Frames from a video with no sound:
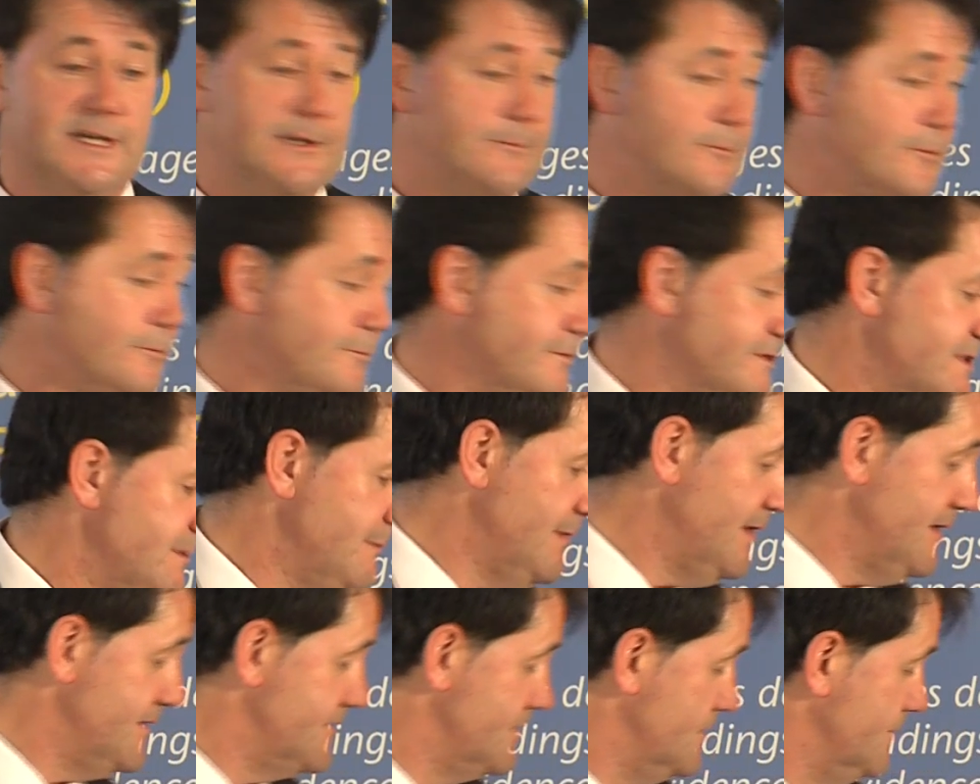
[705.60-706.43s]
Attwood was the
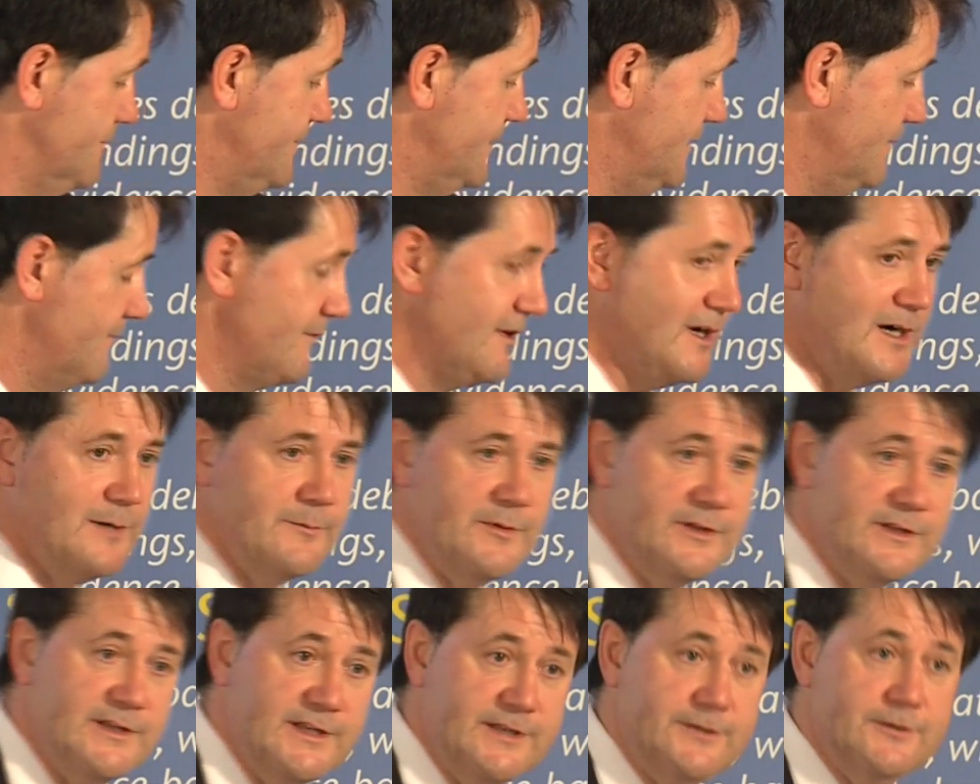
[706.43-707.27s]
Minister for the
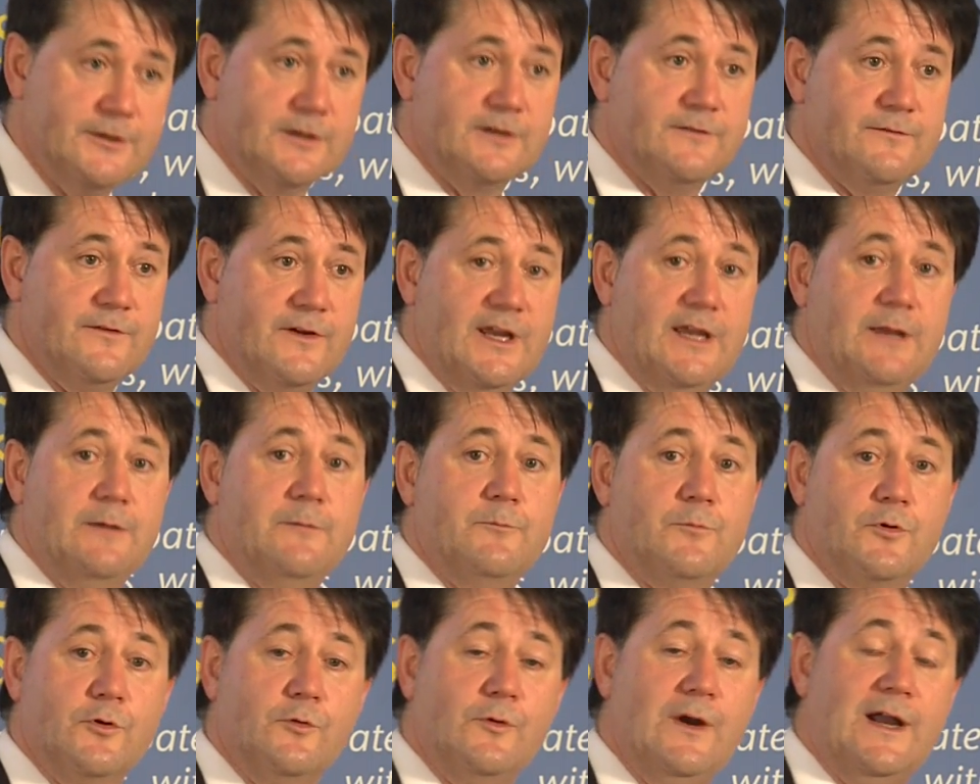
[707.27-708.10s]
Environment, and he took a very
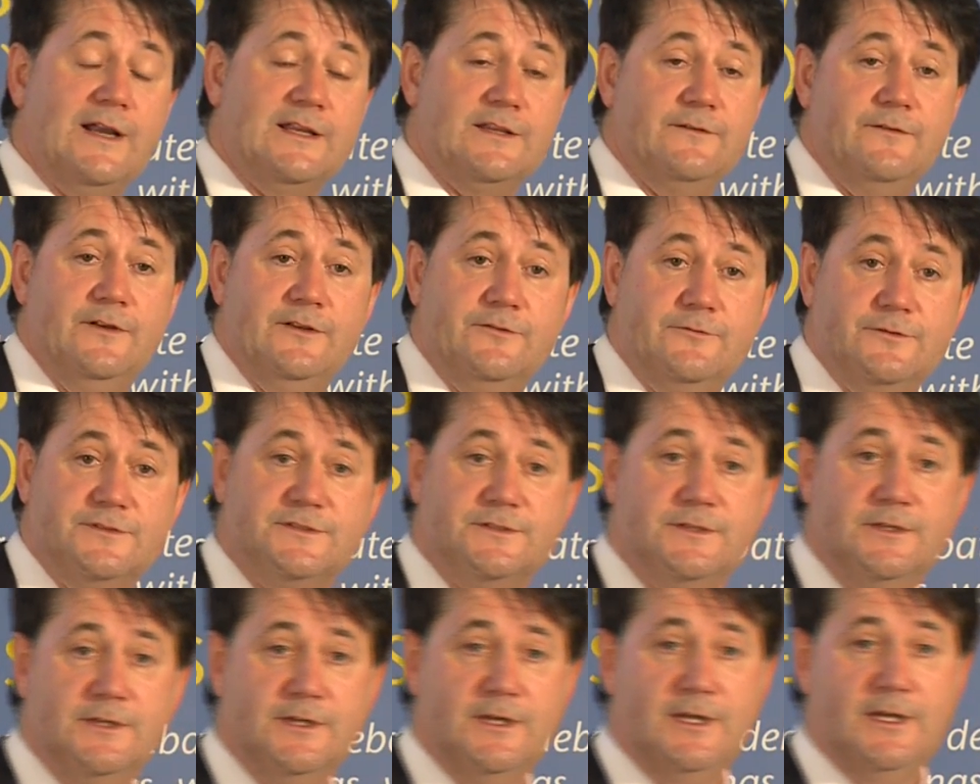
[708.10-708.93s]
proactive
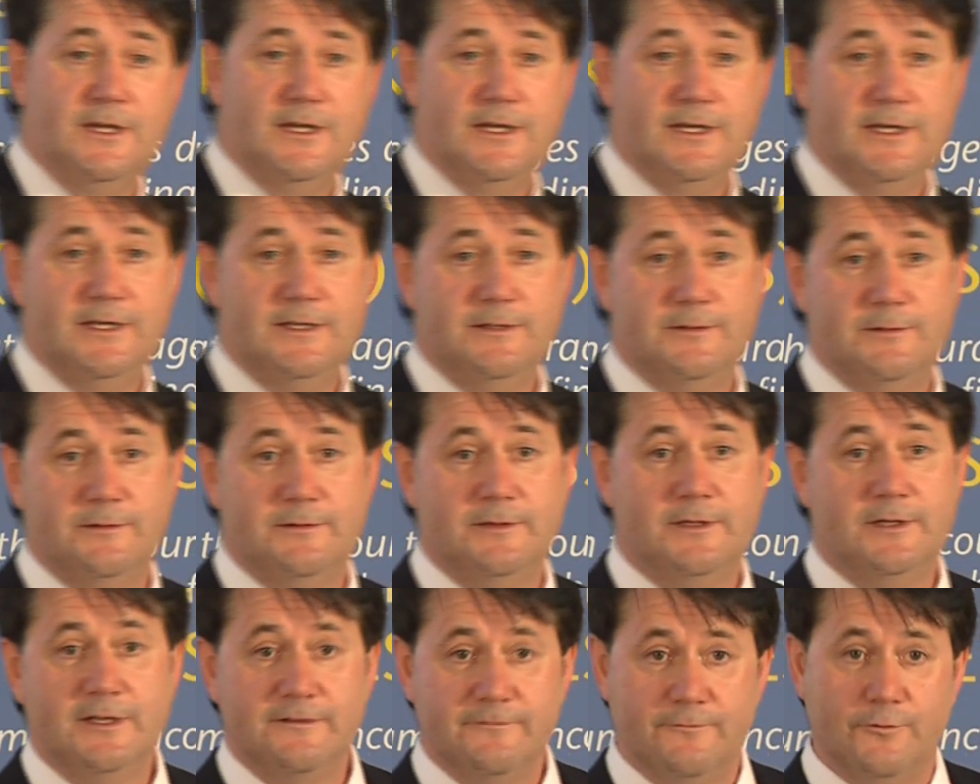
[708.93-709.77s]
interest
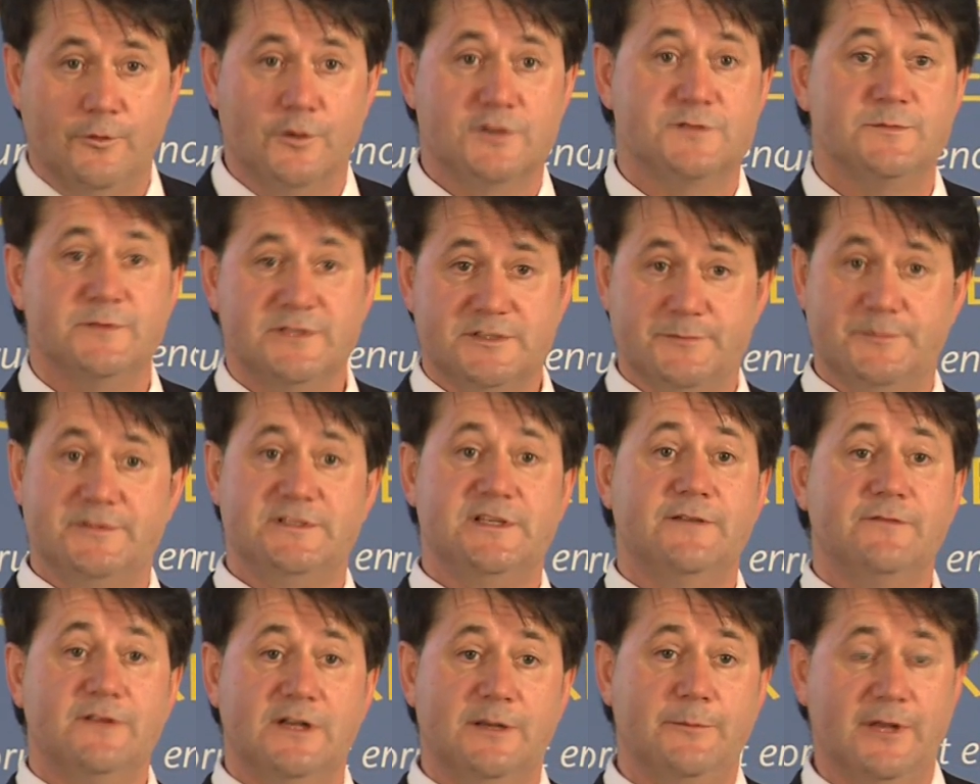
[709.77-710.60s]
in enforcement,
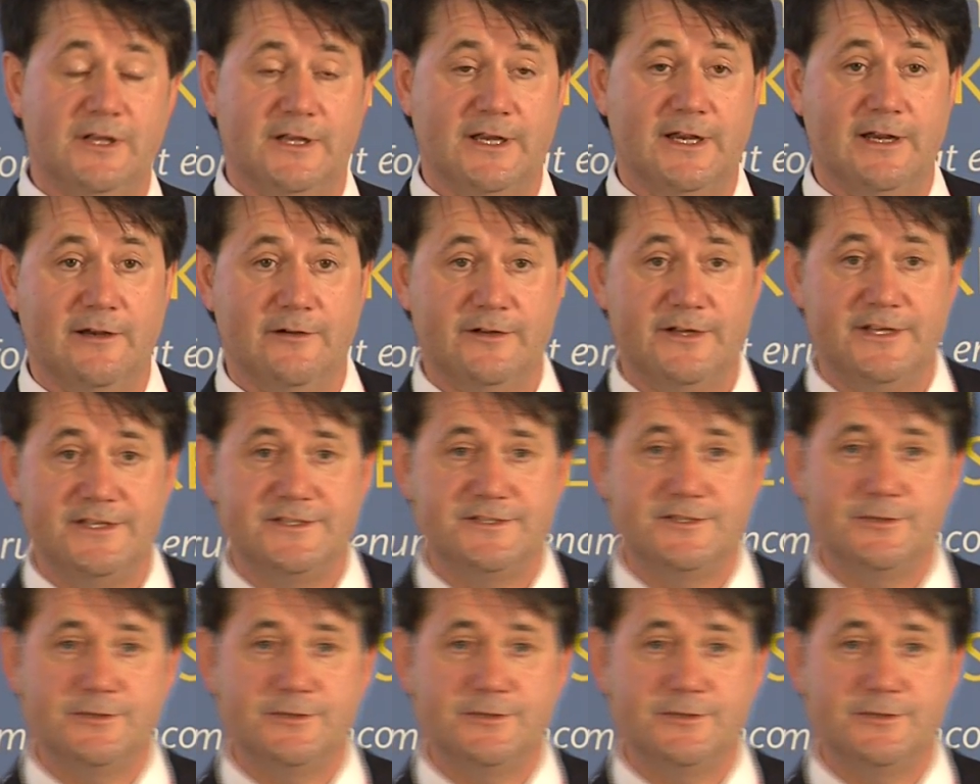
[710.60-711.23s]
specifically built heritage.